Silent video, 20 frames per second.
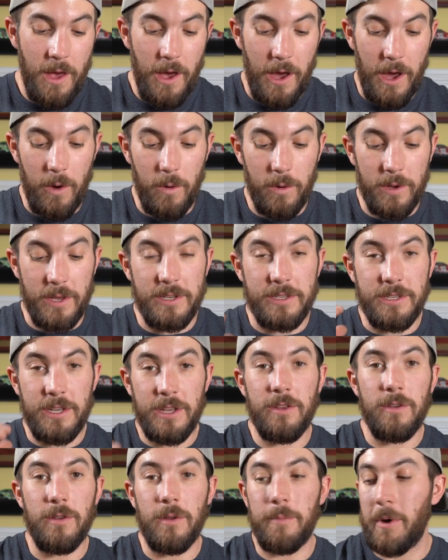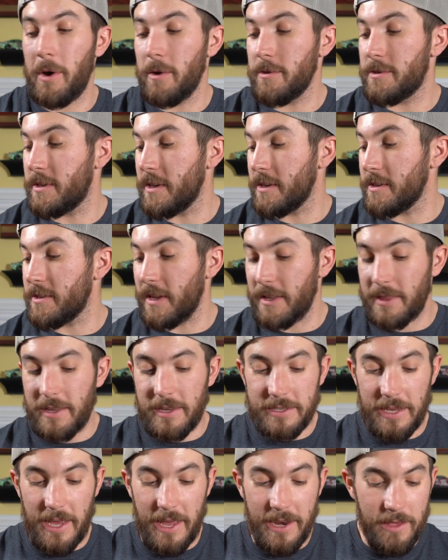I will continue to post things like
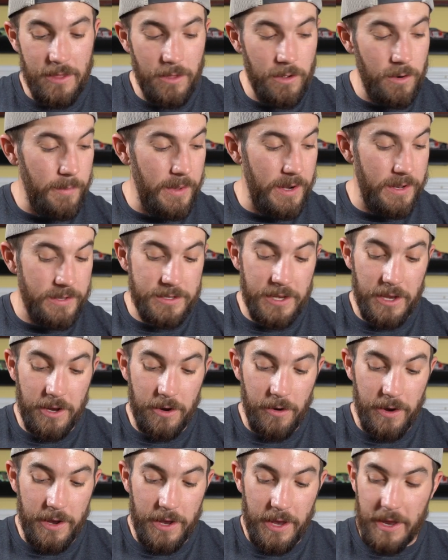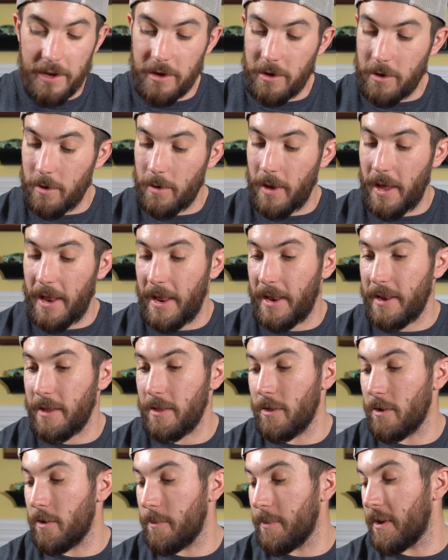this. Any little bit of tinkering I do and any
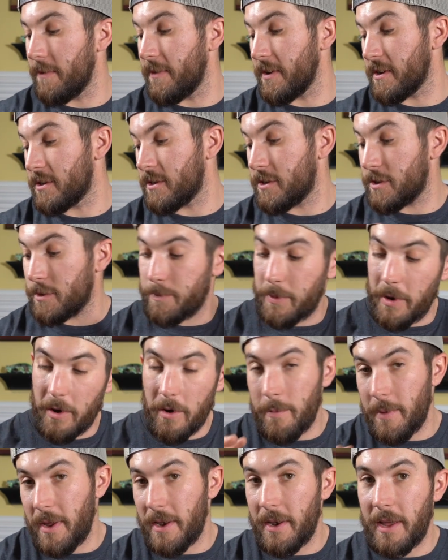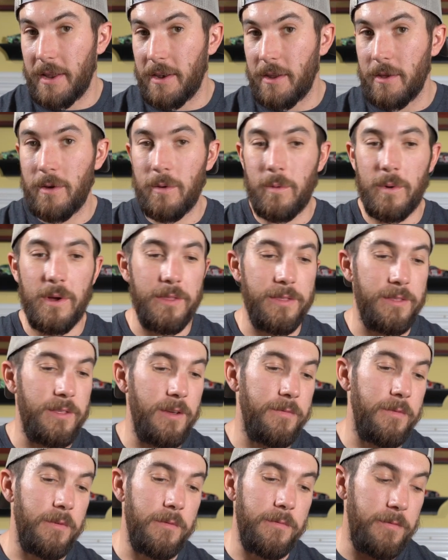little bit of experiment I do with
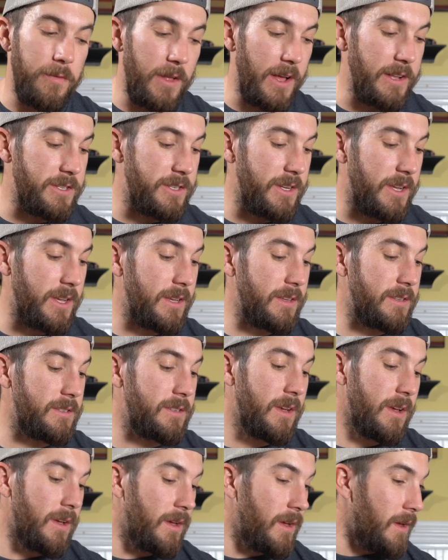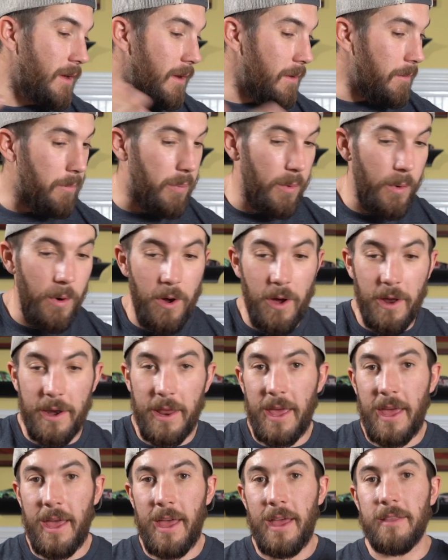different fletchings,
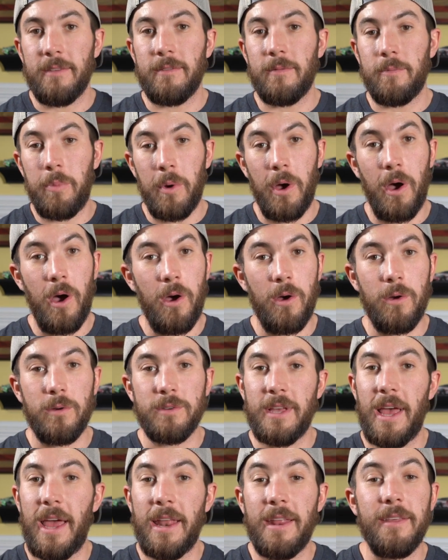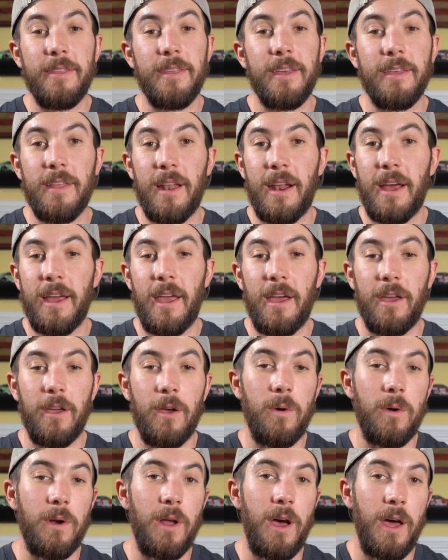broadheads, bows, anything that I got
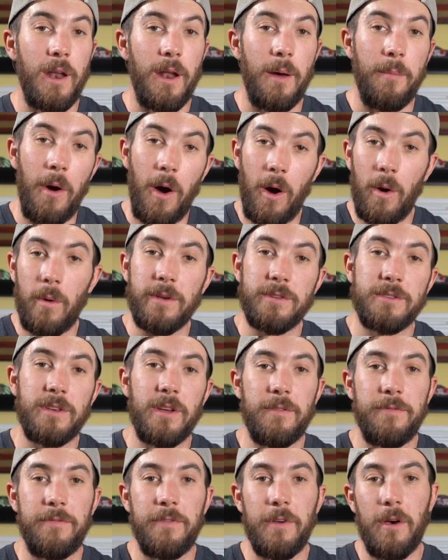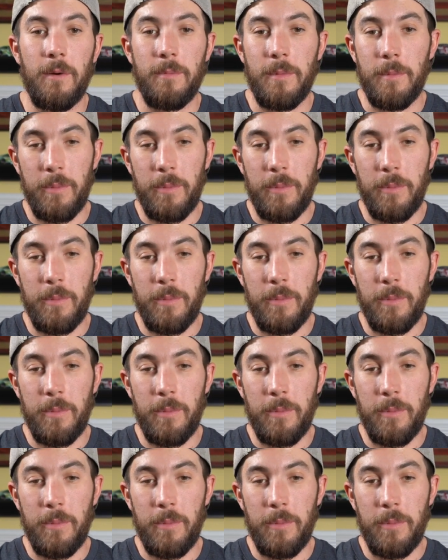going on, I'm always going to film and